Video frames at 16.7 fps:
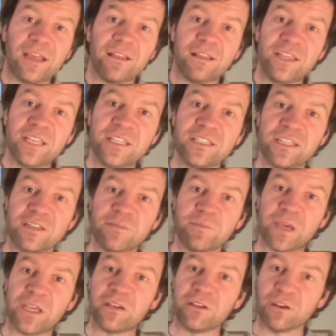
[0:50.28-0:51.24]
this is
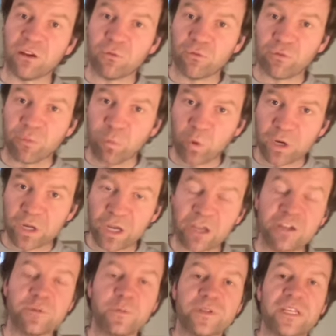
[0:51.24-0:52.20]
made from
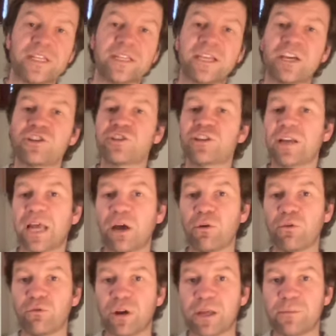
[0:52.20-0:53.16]
100%
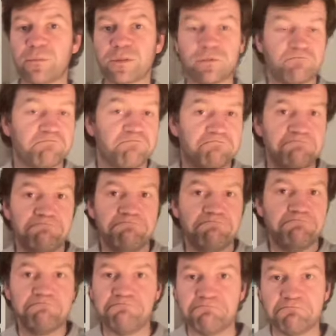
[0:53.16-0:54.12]
Castelao grapes.
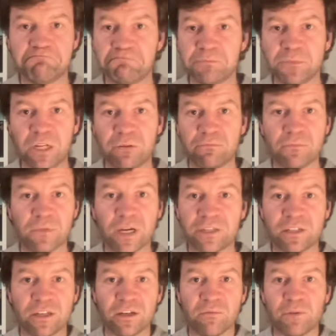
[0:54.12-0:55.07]
No, I
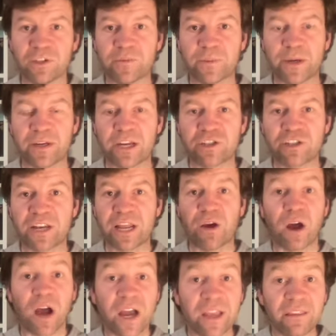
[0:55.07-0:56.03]
don't know much about
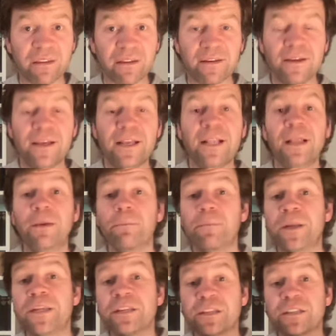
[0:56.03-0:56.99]
Castelao either,
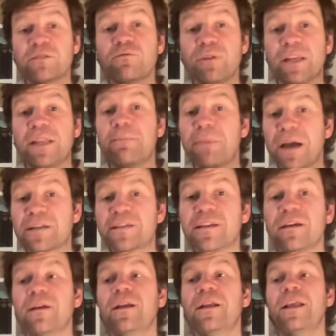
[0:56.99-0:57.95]
but it doesn't really
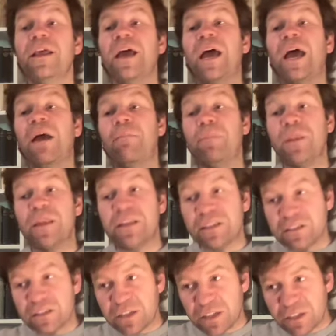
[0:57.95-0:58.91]
matter. It
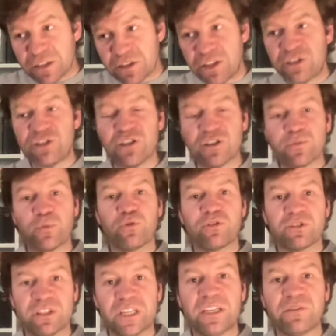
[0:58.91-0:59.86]
is an indigenous
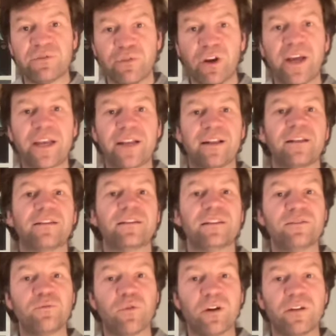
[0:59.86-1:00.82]
Portuguese varietal that
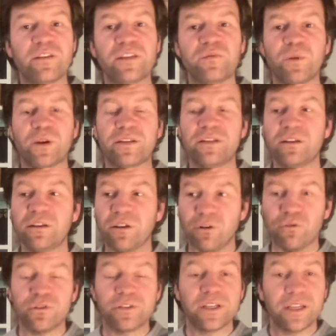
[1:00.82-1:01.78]
is worth its weight in
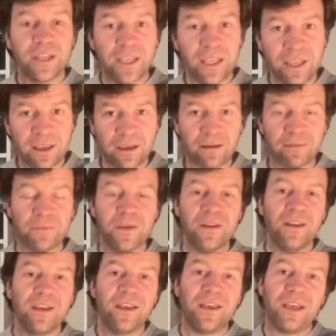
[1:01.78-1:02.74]
gold here,
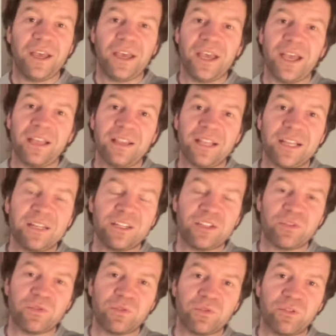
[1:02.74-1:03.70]
and that
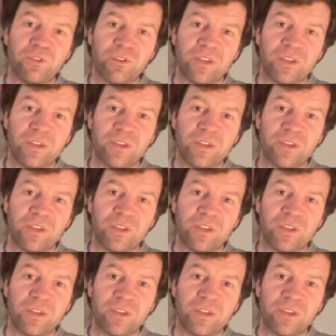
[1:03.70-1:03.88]
is the